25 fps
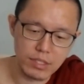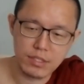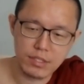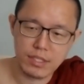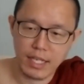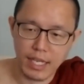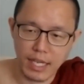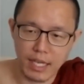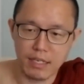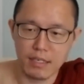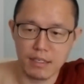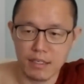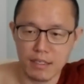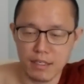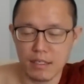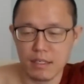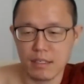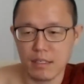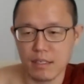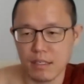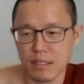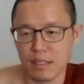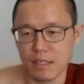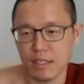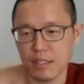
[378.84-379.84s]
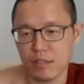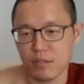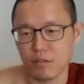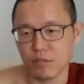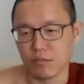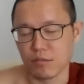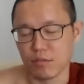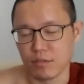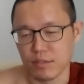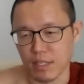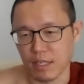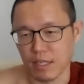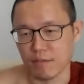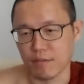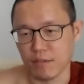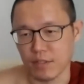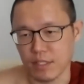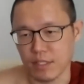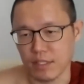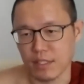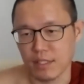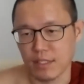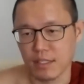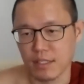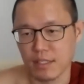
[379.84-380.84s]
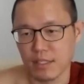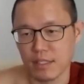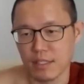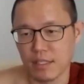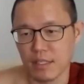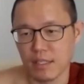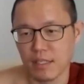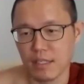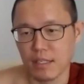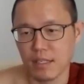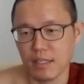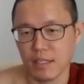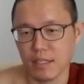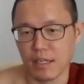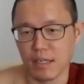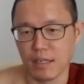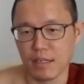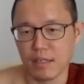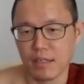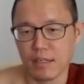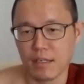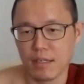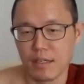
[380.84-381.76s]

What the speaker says: can lead to suffering, yeah.